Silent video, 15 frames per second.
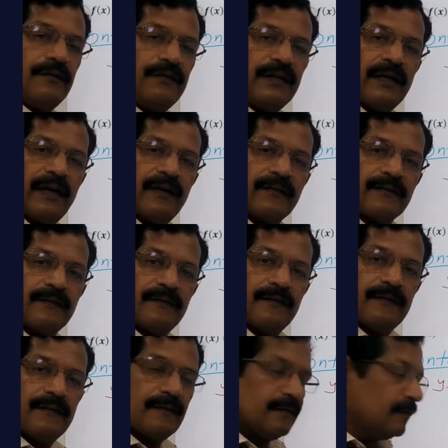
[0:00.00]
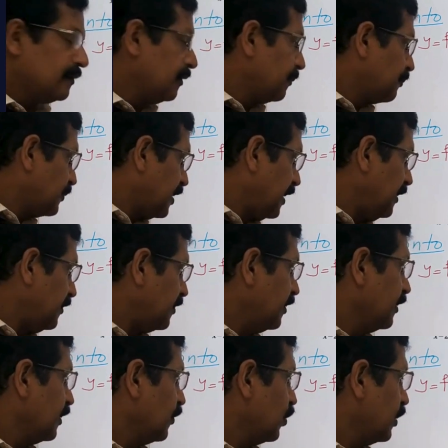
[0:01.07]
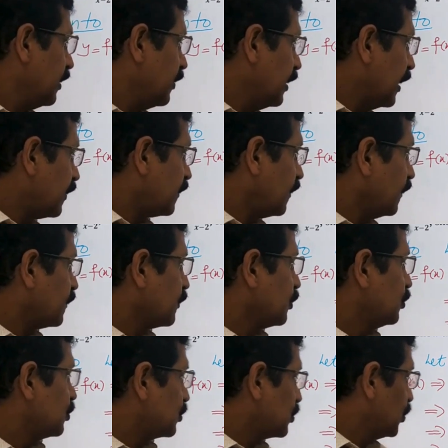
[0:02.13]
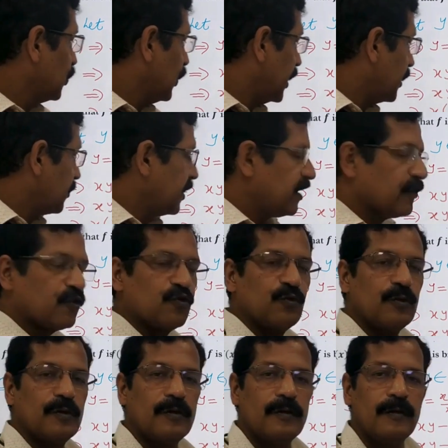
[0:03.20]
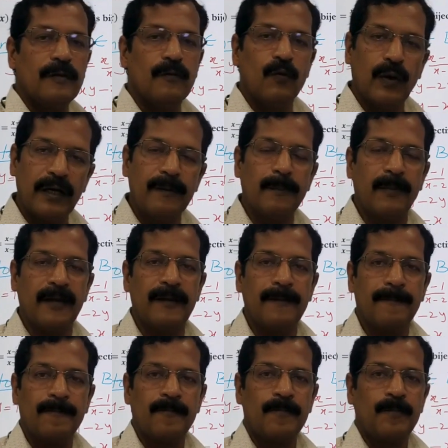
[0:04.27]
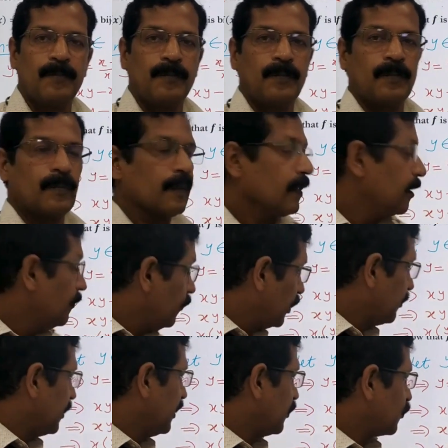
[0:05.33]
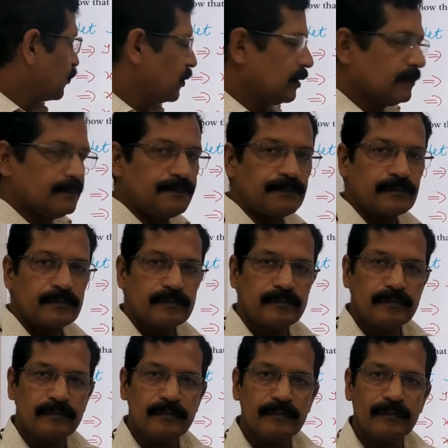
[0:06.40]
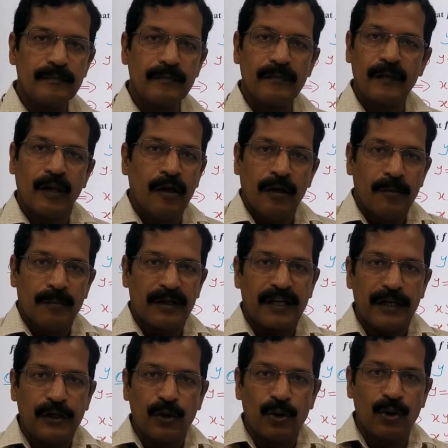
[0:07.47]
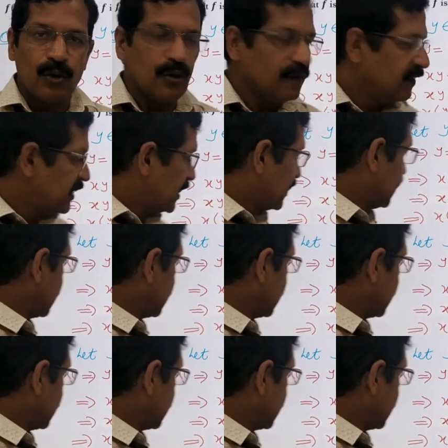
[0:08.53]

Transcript: we obtain x is equal to 2y minus 1 by y minus 1. But I don't know whether